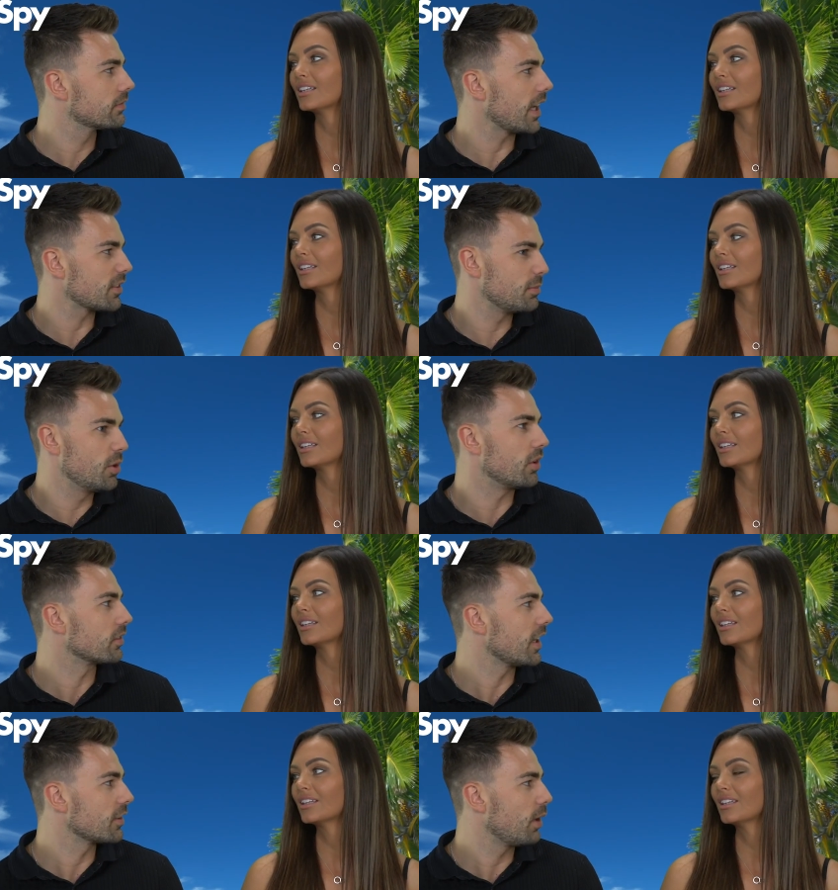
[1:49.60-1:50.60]
Speaker 1: Casa Amor.
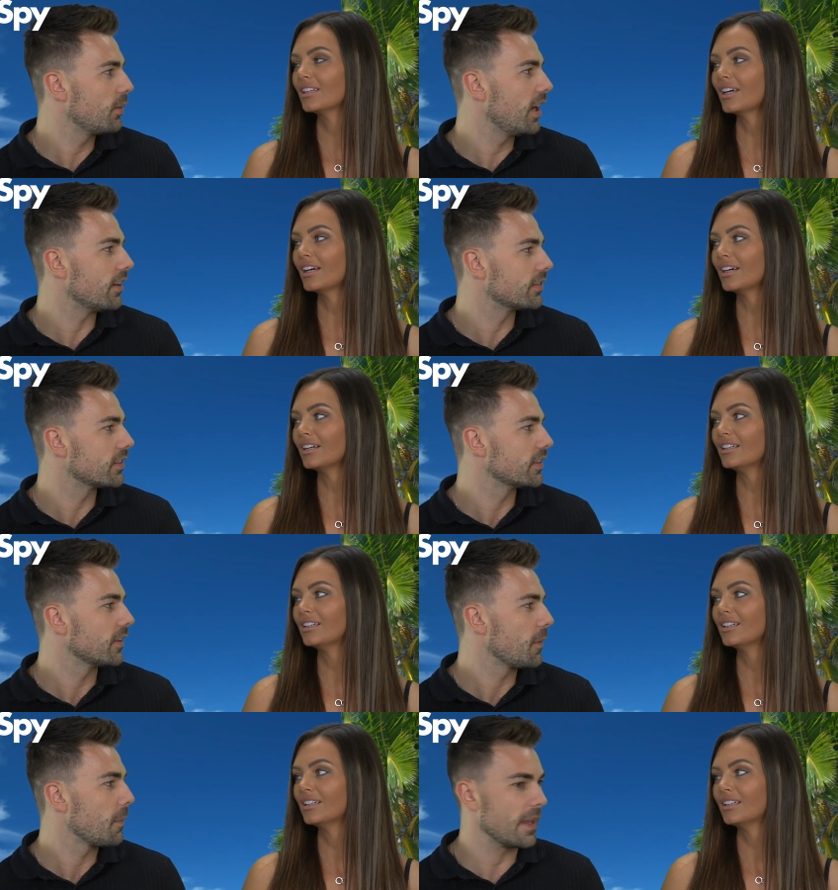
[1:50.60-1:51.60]
That's why we left.
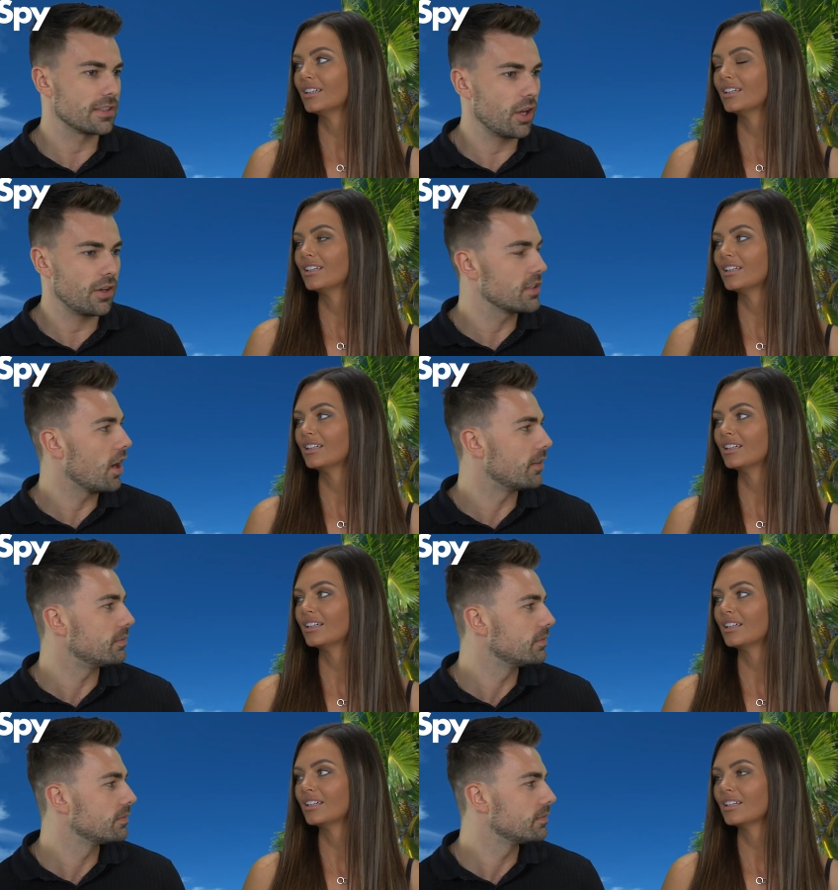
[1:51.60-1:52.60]
That's the only time.
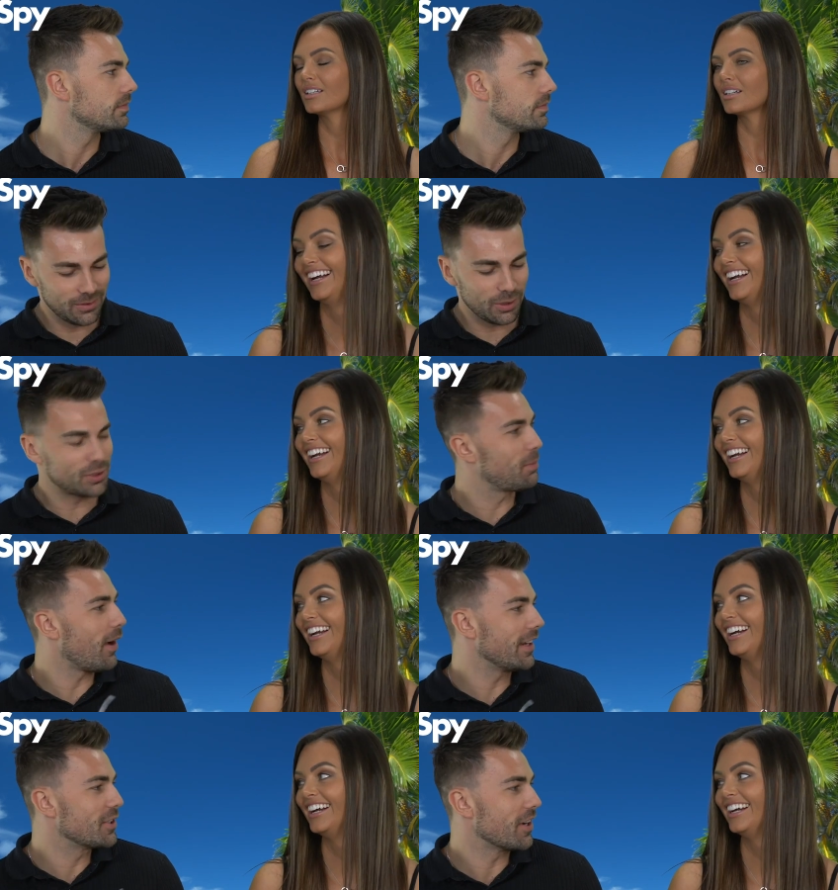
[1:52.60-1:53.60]
What's your
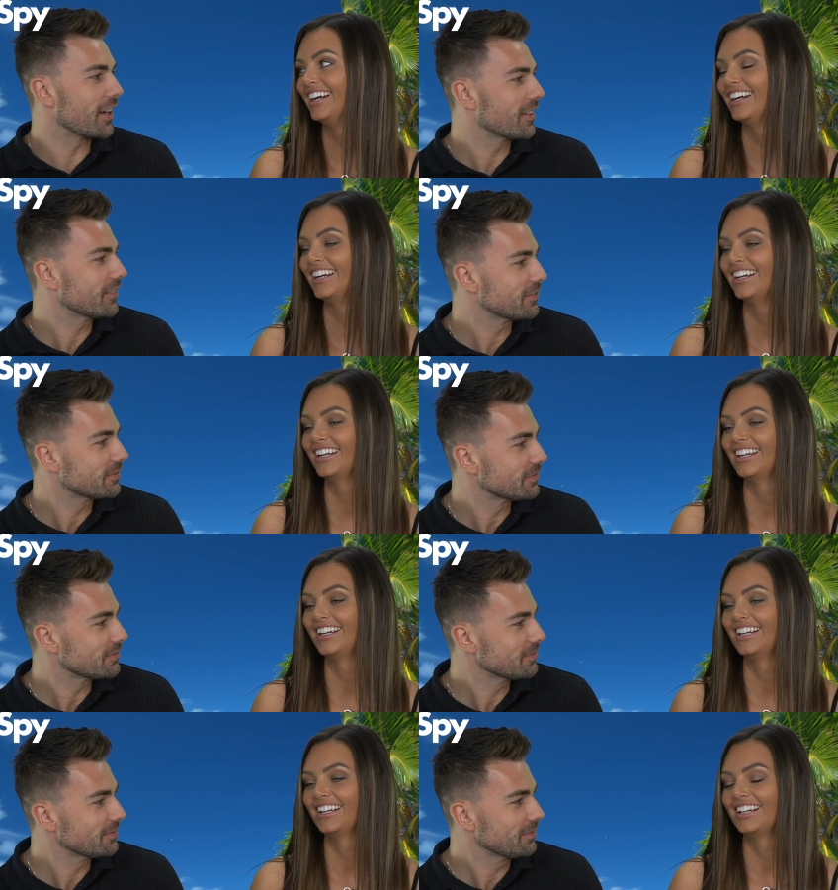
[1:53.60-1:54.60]
party trick?
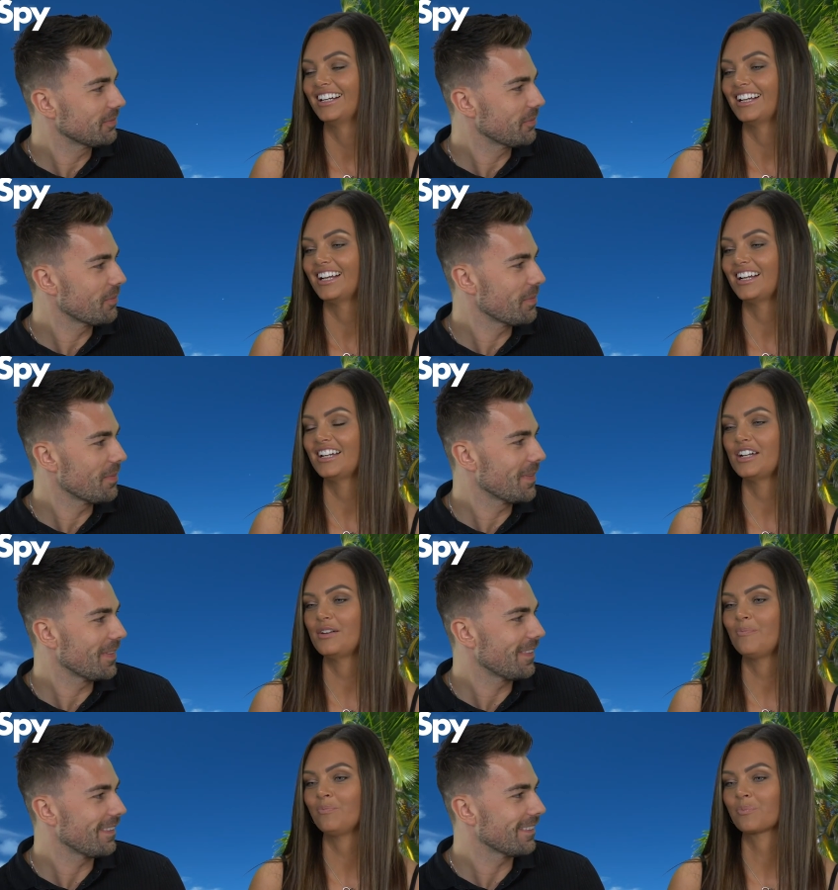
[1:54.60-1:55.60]

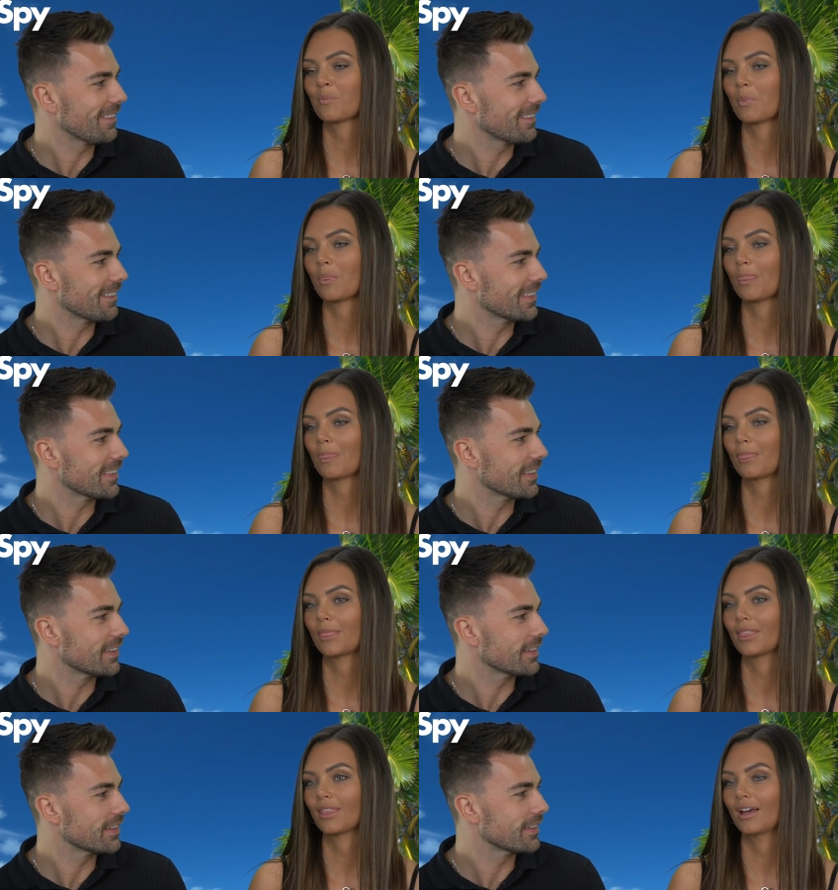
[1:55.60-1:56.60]
Speaker 2: Um.
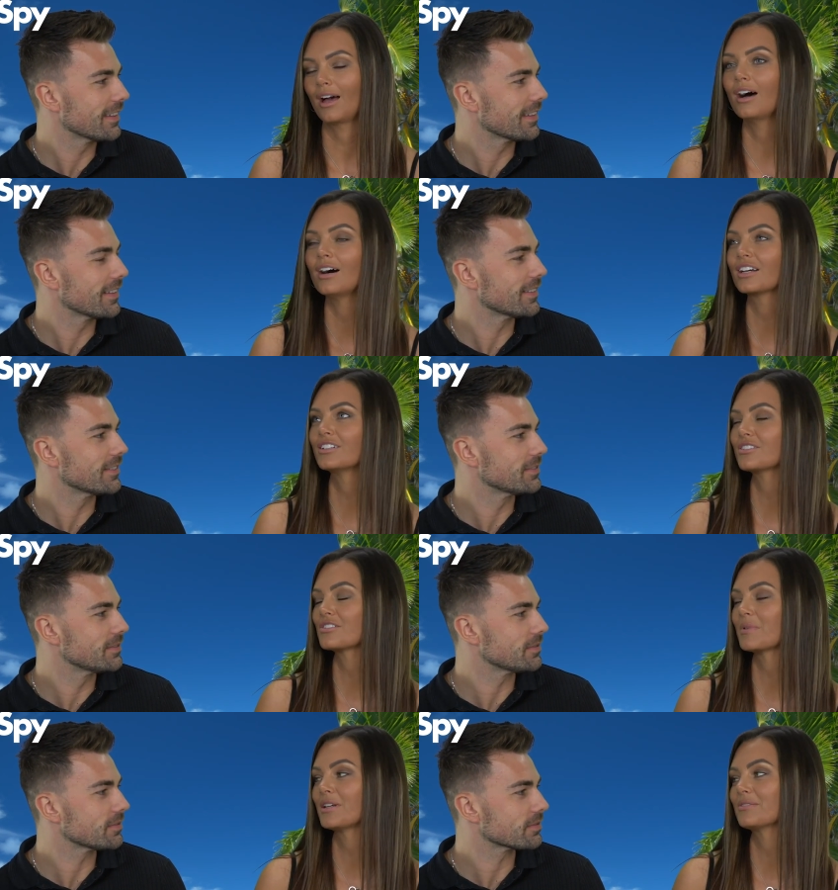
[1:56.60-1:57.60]
Oh, I can
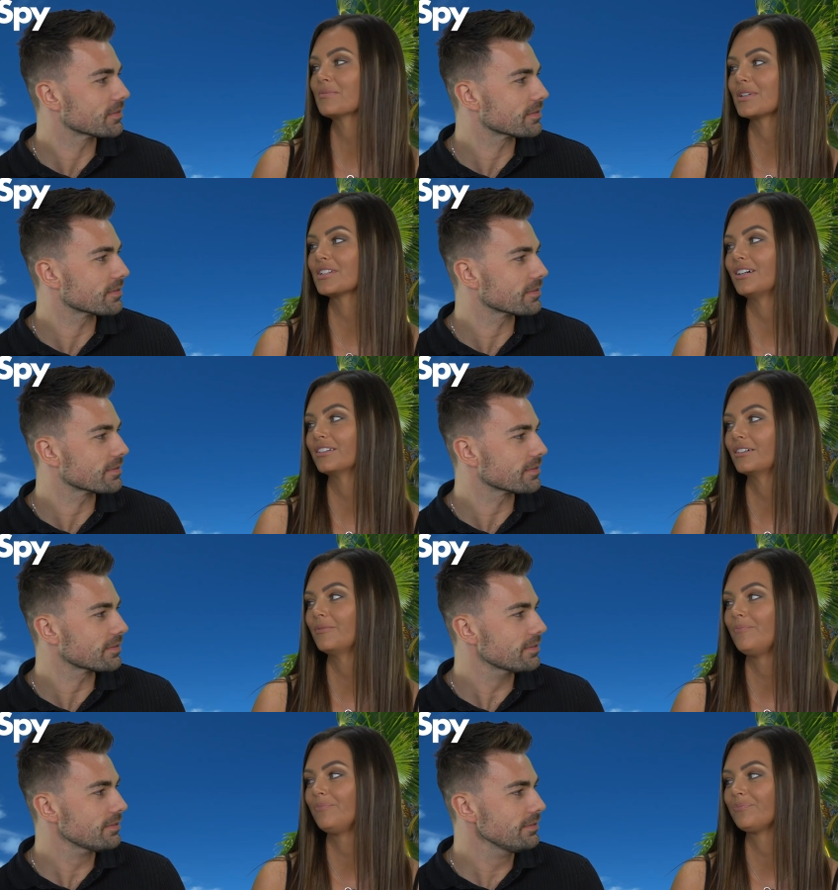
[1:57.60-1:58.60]
touch my nose with my tongue.
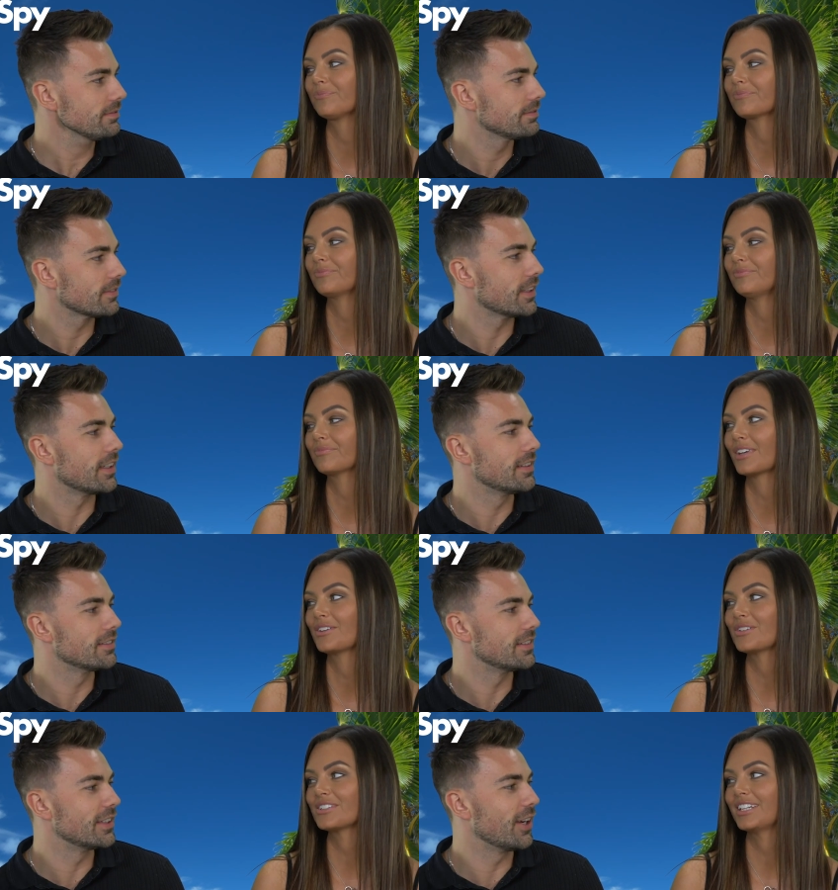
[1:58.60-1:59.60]
Speaker 1: Go on then.
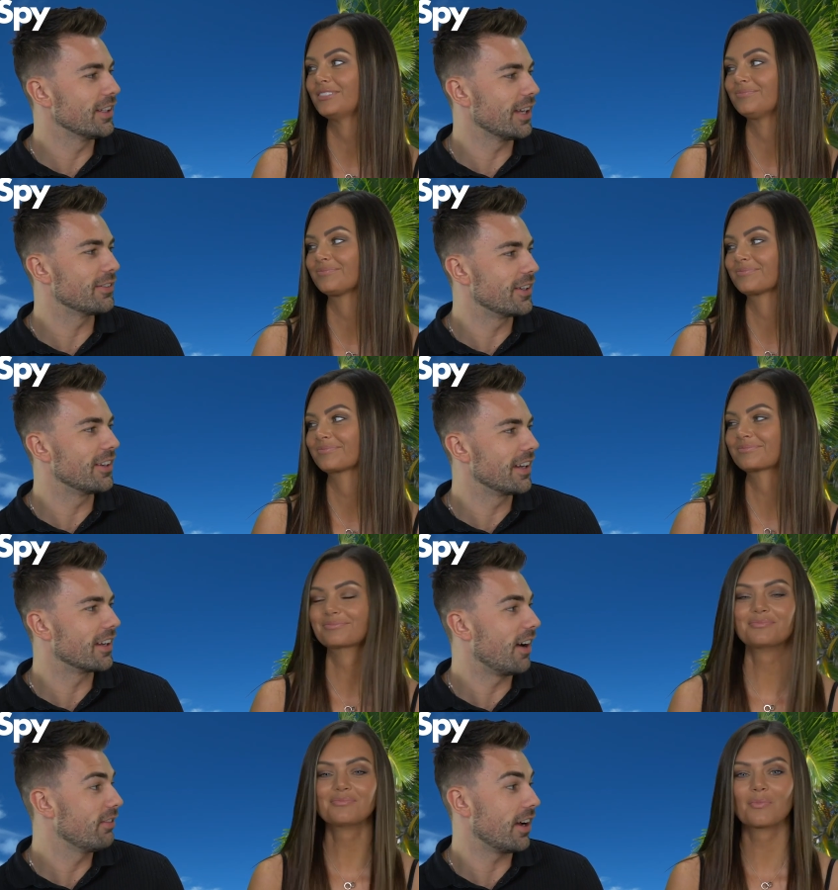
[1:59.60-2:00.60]
Dress you, got, you have to do it, yeah.
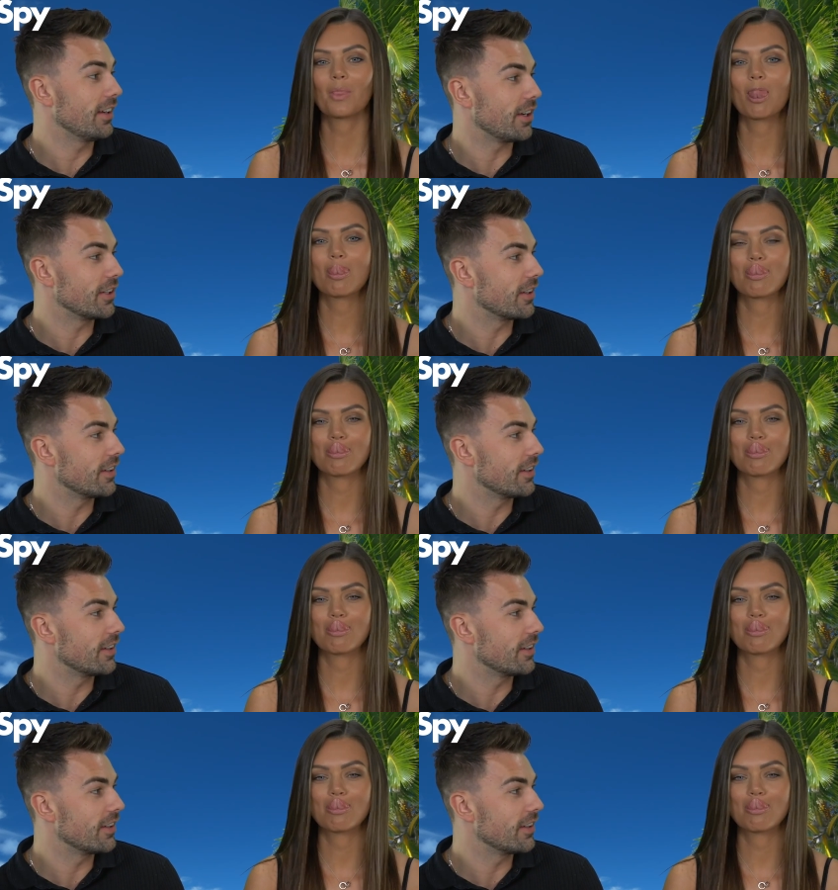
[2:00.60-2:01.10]
I've, I did not know you